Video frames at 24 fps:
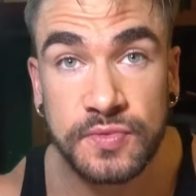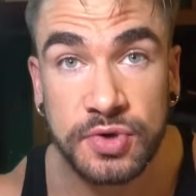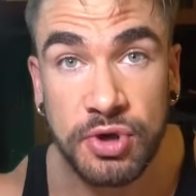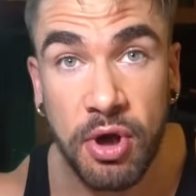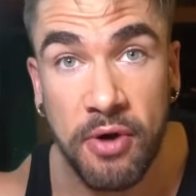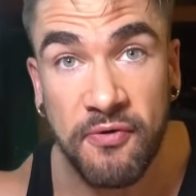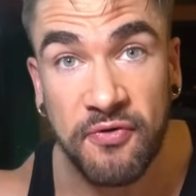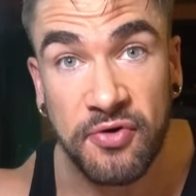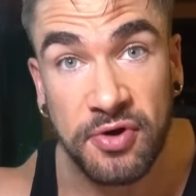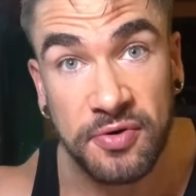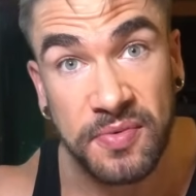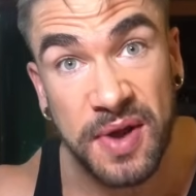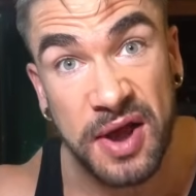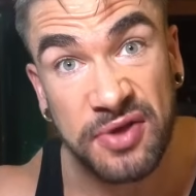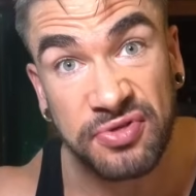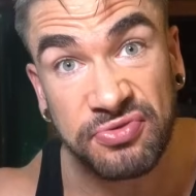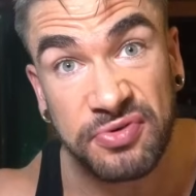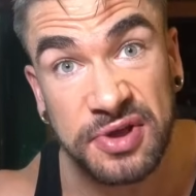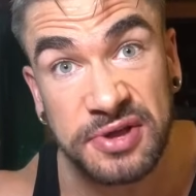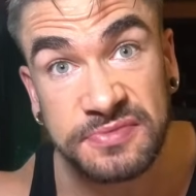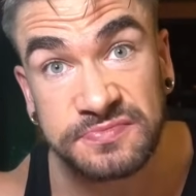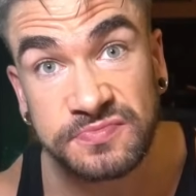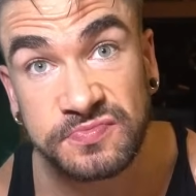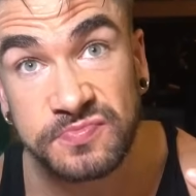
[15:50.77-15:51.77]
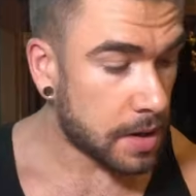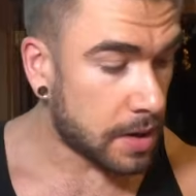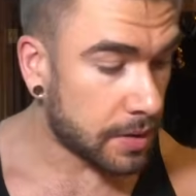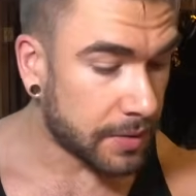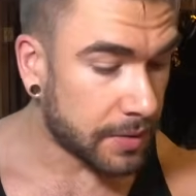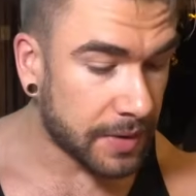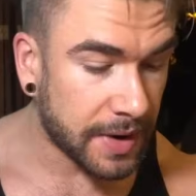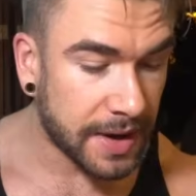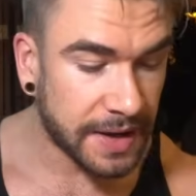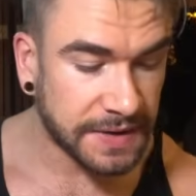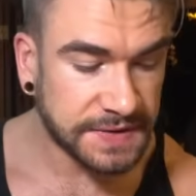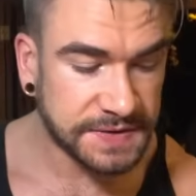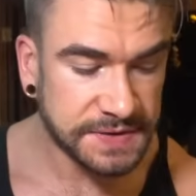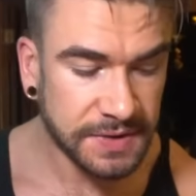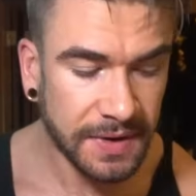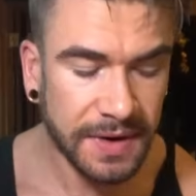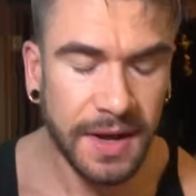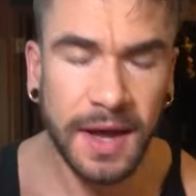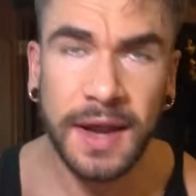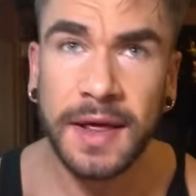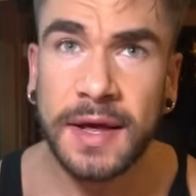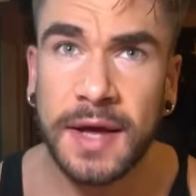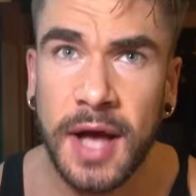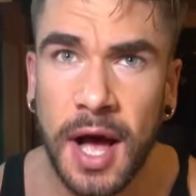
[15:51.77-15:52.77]
Go for round 3. All right, so I
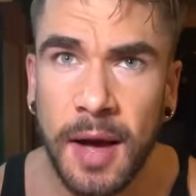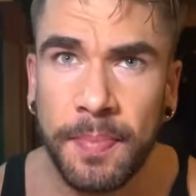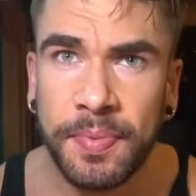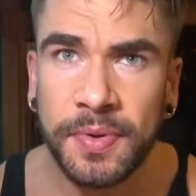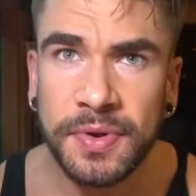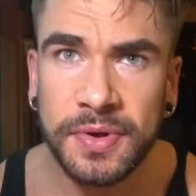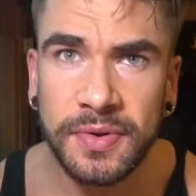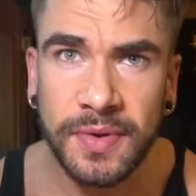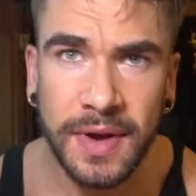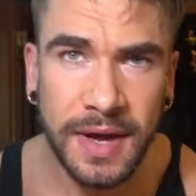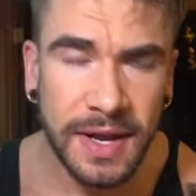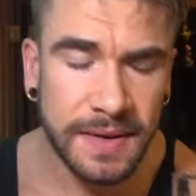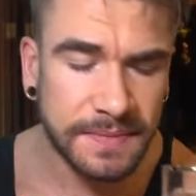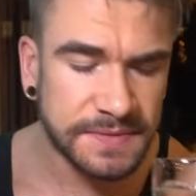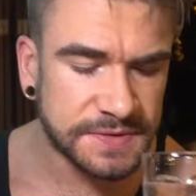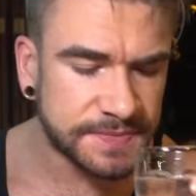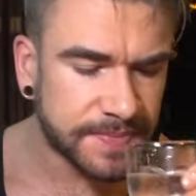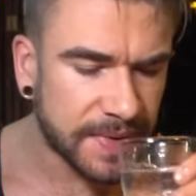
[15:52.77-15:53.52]
got a couple new items,